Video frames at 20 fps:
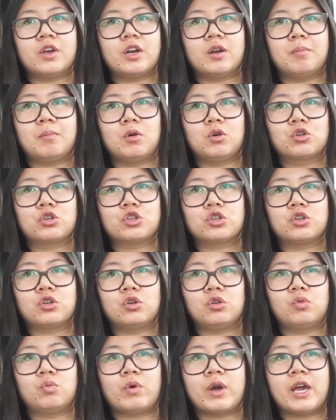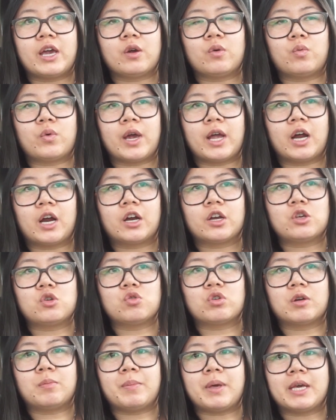an emotional way where
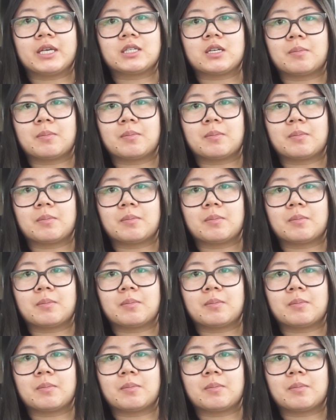you can make